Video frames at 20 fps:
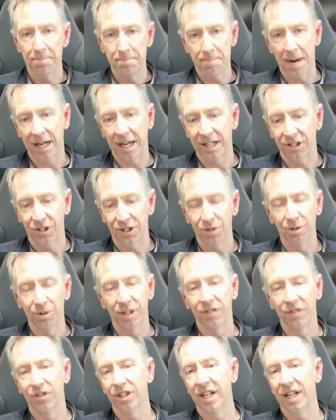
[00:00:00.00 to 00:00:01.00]
but still
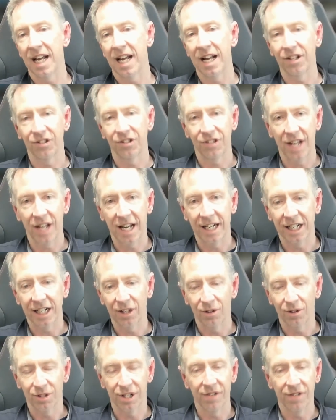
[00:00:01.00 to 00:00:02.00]
gives it outstanding
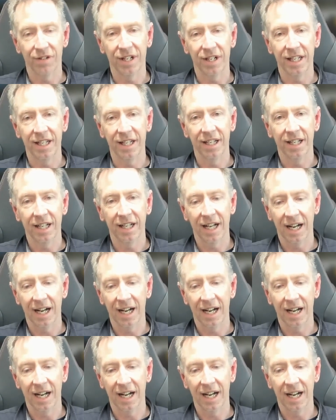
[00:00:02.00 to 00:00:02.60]
longevity,